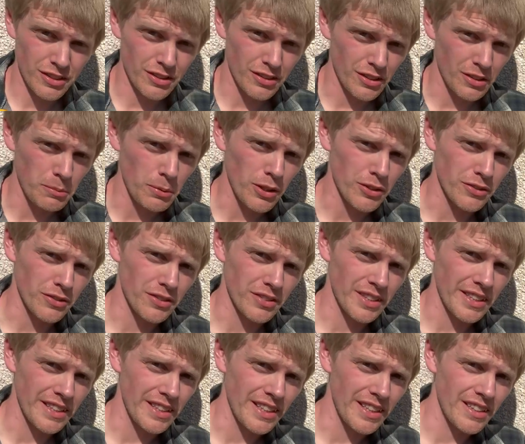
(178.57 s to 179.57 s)
on the bottle
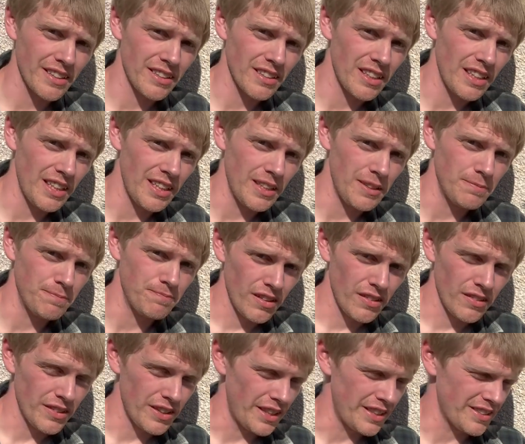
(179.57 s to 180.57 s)
say that
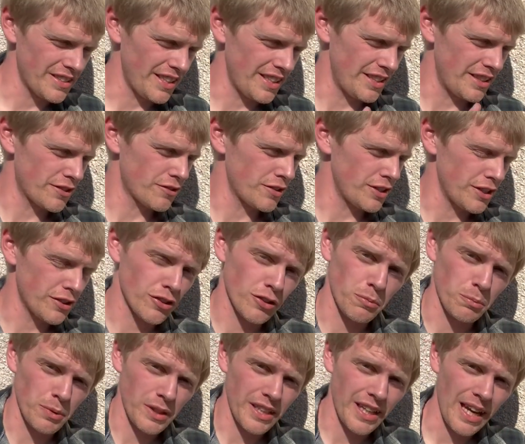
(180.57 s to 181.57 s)
the tree shouldn't
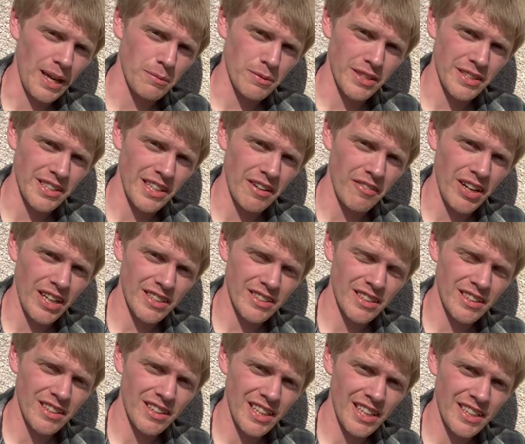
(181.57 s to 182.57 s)
be kept in direct
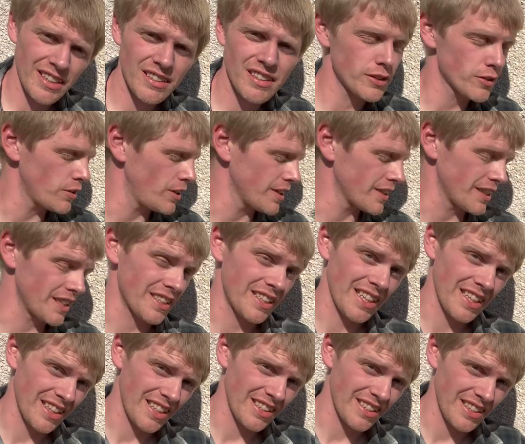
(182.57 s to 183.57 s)
sunlight. So I'm going to
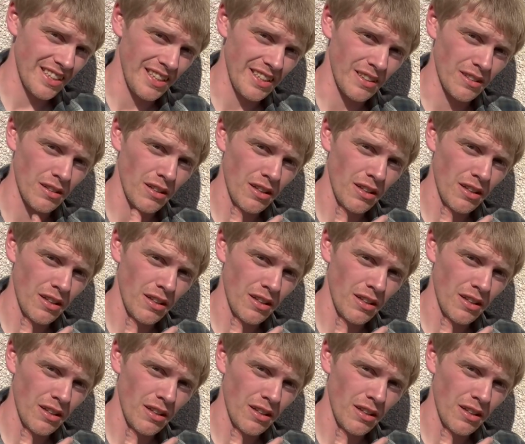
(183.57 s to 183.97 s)
take this thing,